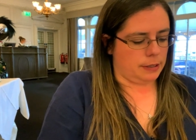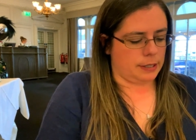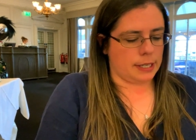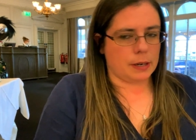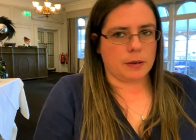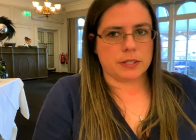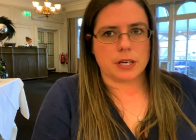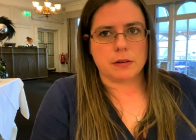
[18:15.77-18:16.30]

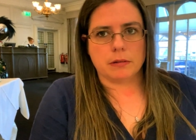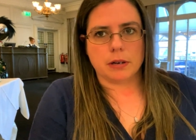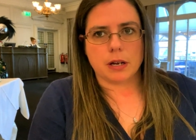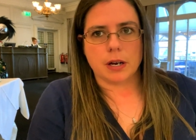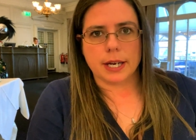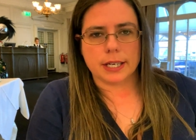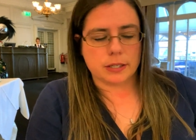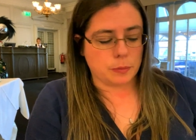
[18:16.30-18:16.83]
Now I don't
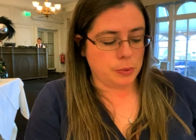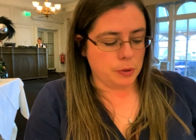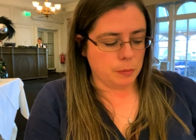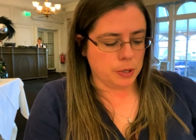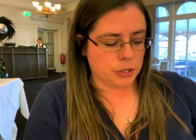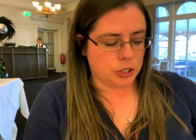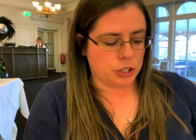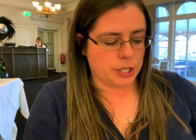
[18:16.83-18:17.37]
like to put
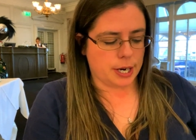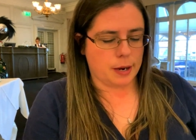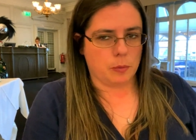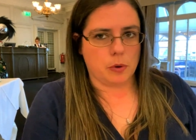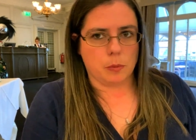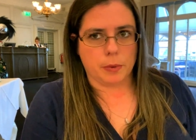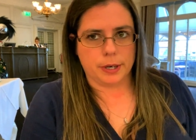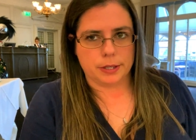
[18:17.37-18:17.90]
much jam
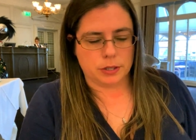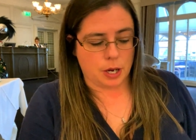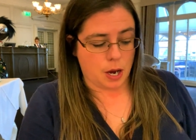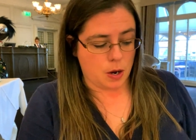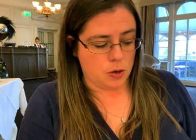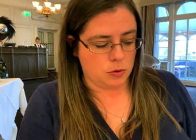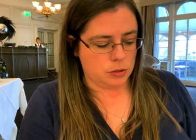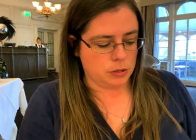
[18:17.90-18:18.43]
on my
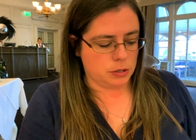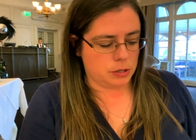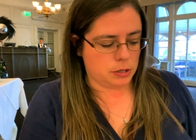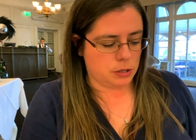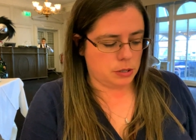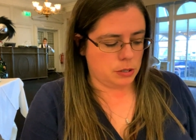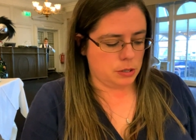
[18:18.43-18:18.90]
scones